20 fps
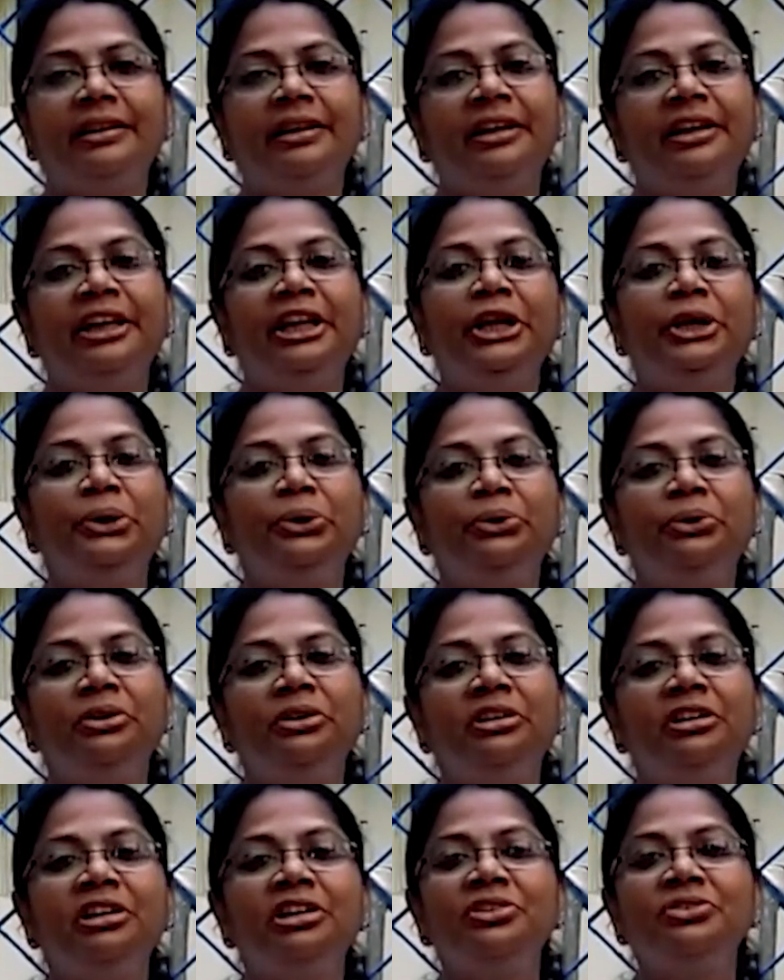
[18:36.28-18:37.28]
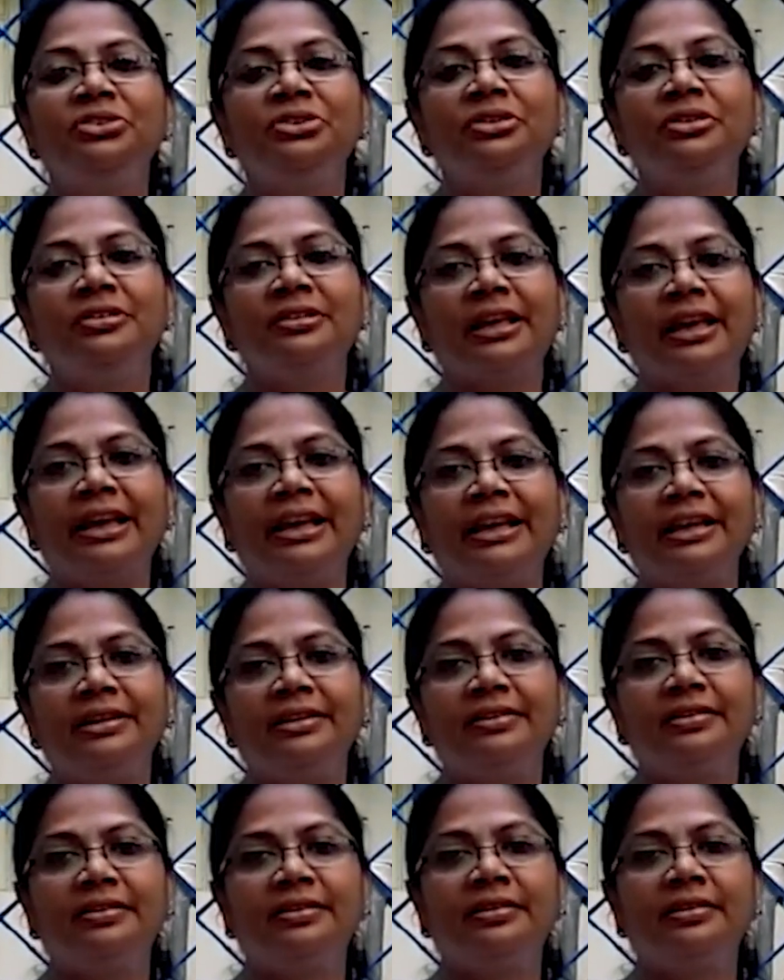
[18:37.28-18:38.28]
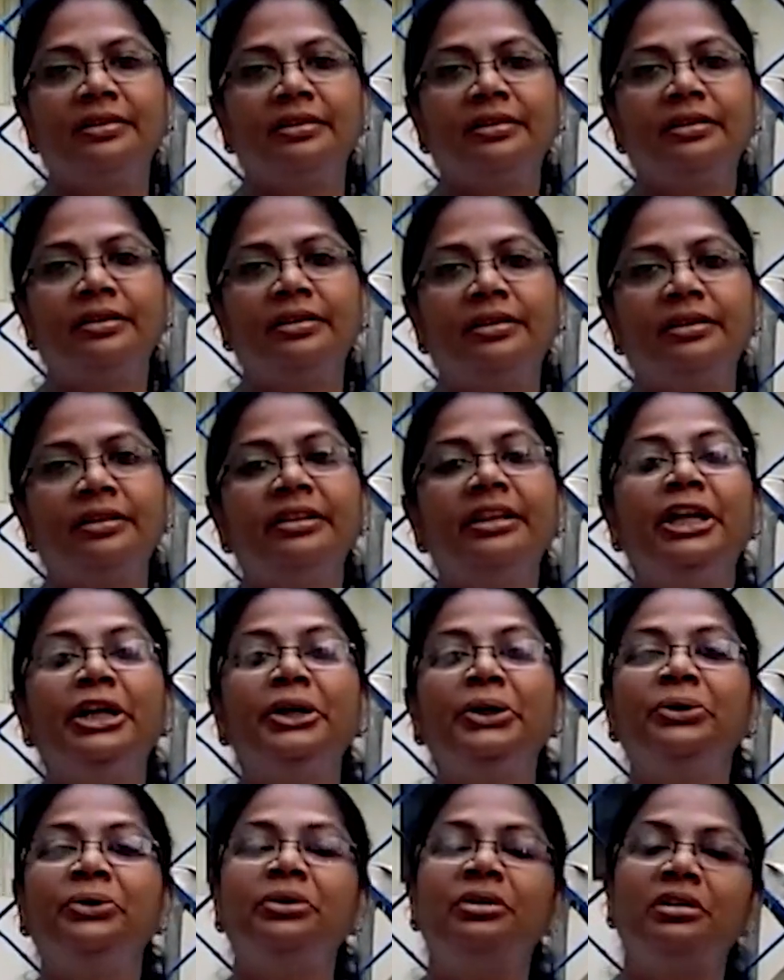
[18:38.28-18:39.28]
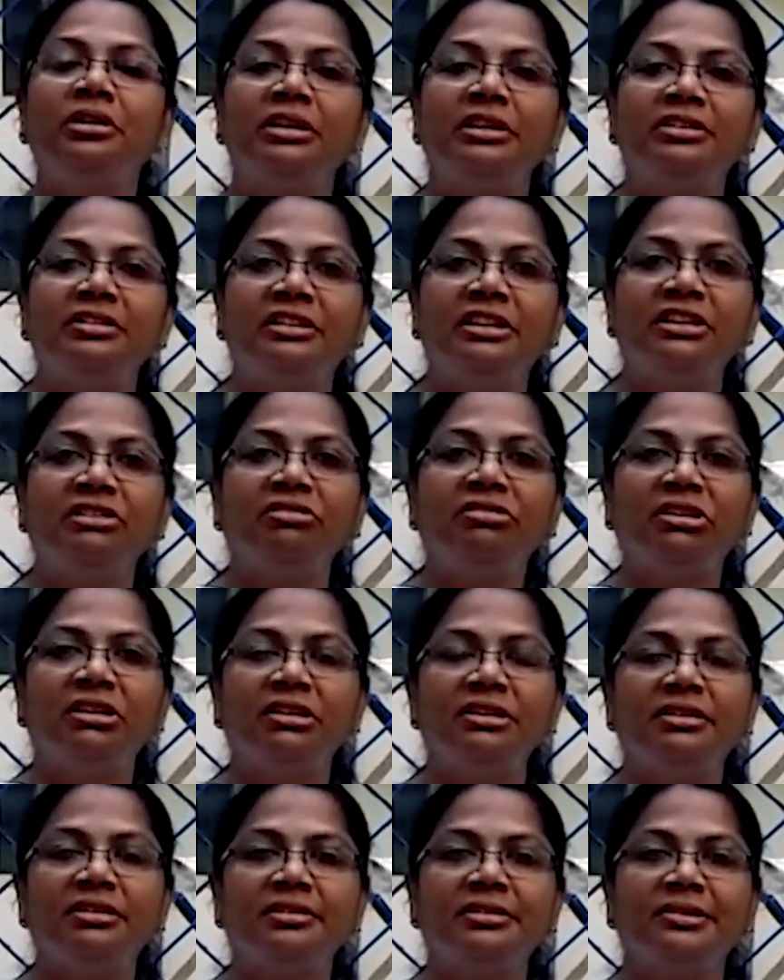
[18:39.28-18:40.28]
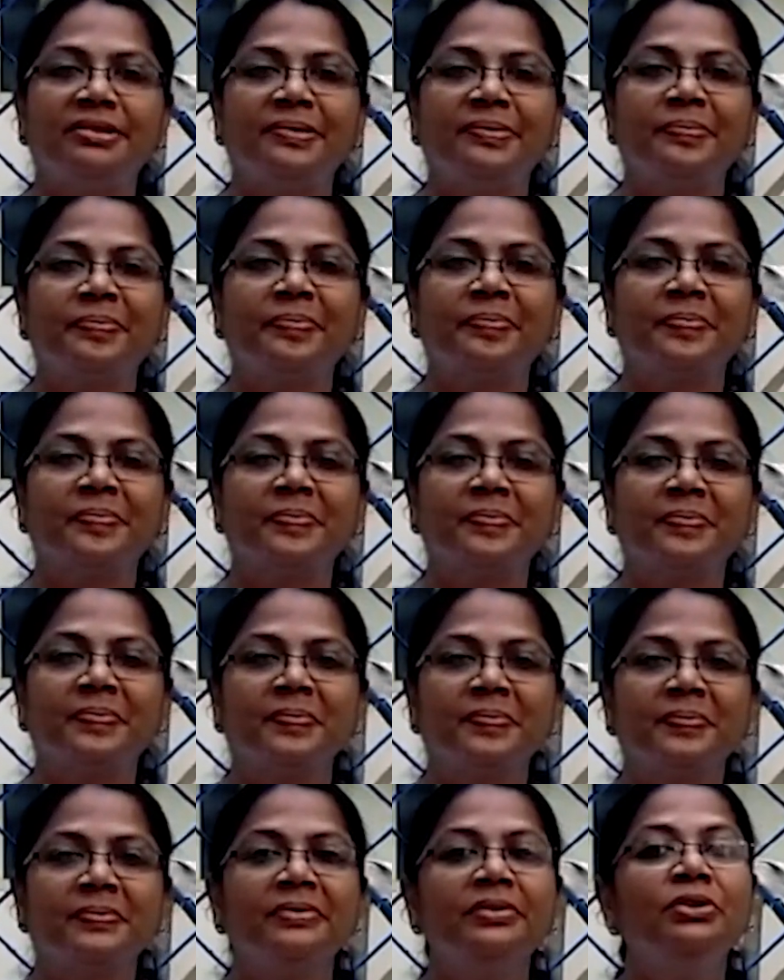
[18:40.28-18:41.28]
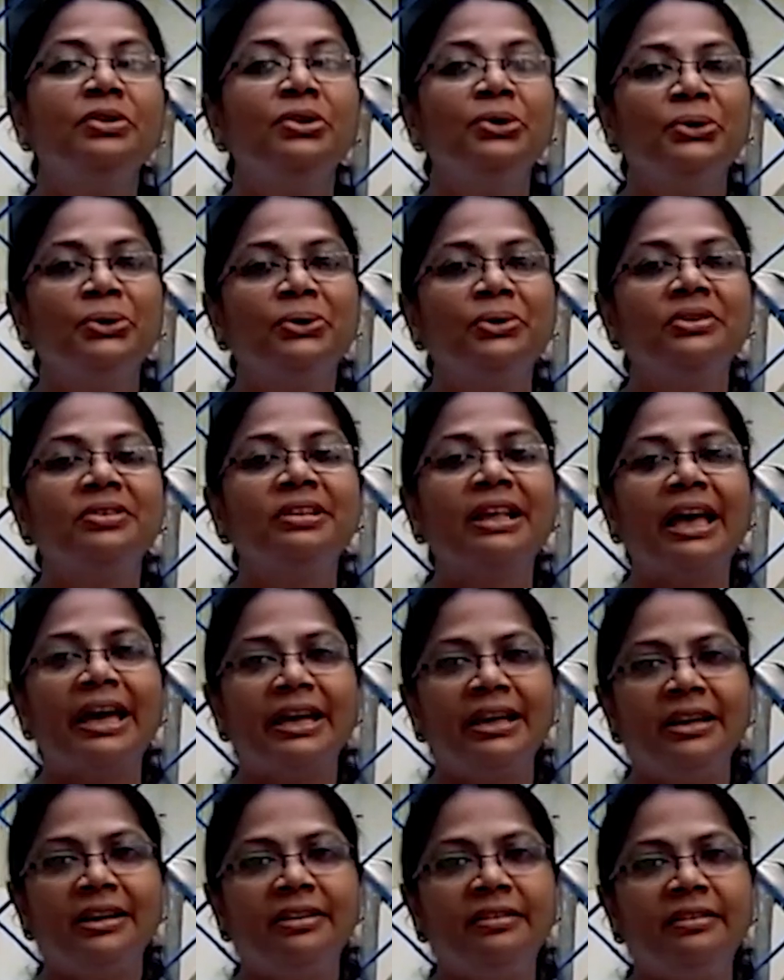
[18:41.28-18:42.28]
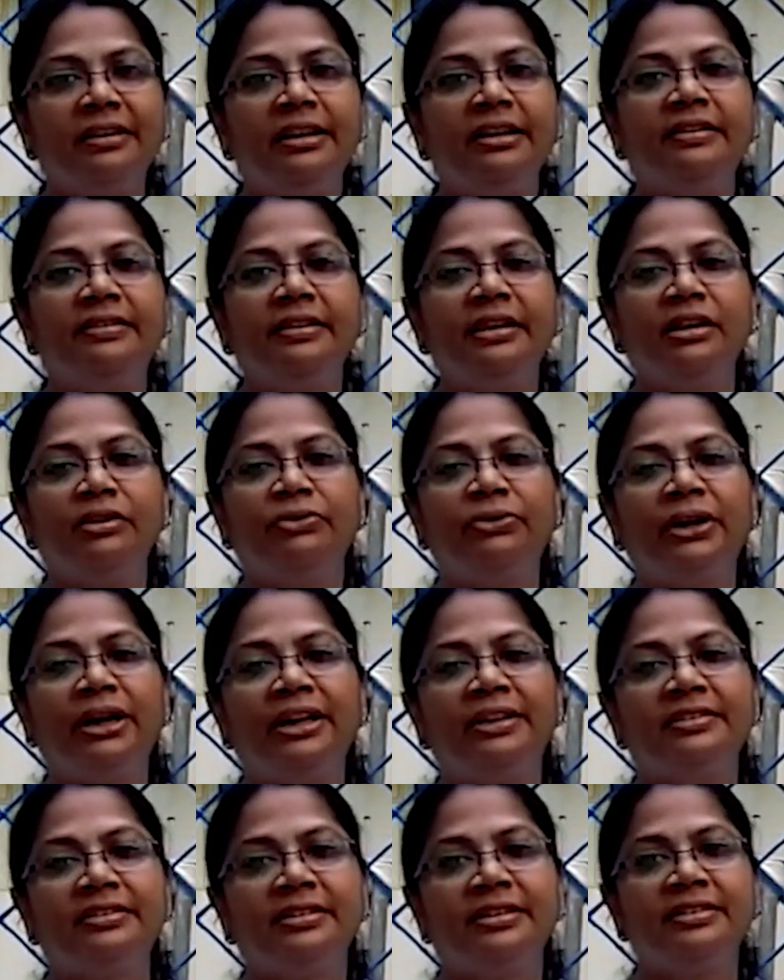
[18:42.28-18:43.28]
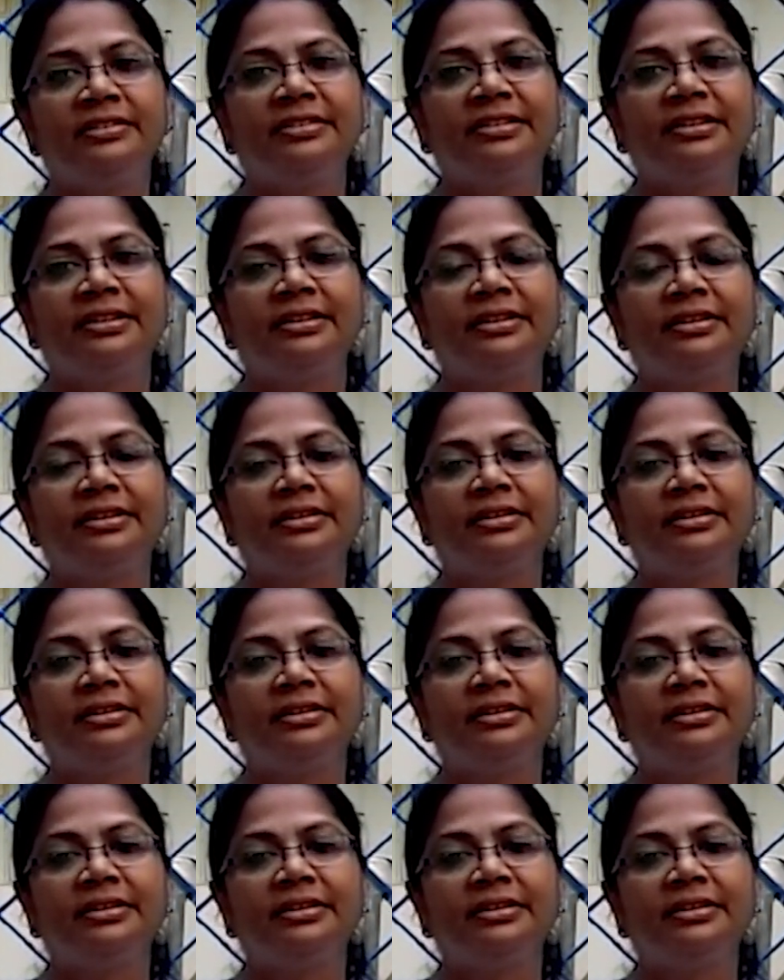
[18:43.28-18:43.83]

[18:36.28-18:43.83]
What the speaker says: indeed to trust to silence than to trust in words, though silence itself has rusted.